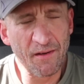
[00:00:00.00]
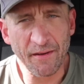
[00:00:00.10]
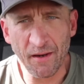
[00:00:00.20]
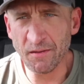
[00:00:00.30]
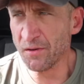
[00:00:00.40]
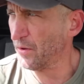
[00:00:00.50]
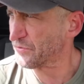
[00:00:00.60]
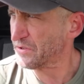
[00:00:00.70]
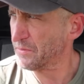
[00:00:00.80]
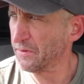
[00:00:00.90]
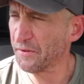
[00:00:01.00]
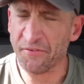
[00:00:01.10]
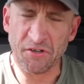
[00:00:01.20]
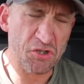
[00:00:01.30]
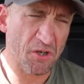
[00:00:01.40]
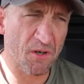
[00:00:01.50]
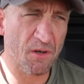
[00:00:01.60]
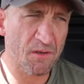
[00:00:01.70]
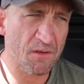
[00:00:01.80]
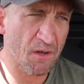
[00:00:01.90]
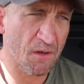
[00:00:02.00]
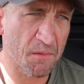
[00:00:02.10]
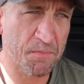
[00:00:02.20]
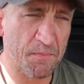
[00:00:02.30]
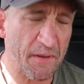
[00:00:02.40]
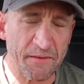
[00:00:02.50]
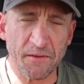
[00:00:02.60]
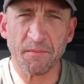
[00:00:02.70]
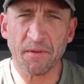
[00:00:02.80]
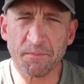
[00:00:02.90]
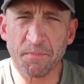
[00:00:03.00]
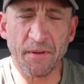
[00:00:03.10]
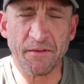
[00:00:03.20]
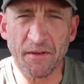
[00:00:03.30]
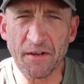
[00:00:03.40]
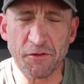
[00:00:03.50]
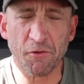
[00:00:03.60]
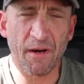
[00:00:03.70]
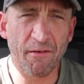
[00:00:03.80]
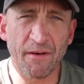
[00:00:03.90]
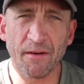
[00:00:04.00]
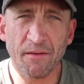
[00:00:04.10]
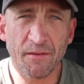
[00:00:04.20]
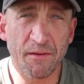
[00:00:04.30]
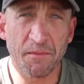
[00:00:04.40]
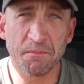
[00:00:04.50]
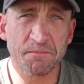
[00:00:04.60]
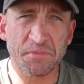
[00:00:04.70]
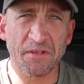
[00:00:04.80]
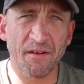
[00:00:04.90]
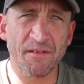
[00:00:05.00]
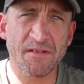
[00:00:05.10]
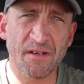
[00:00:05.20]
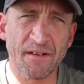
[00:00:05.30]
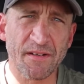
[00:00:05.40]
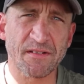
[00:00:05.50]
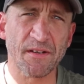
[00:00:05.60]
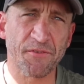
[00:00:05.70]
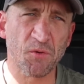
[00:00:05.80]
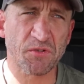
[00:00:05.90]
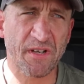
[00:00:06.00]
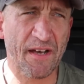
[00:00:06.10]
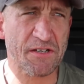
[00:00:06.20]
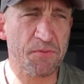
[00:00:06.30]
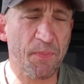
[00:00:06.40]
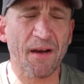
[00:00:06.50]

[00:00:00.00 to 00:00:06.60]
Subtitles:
You know, obviously when the fish are in your area, you know, it is difficult to catch.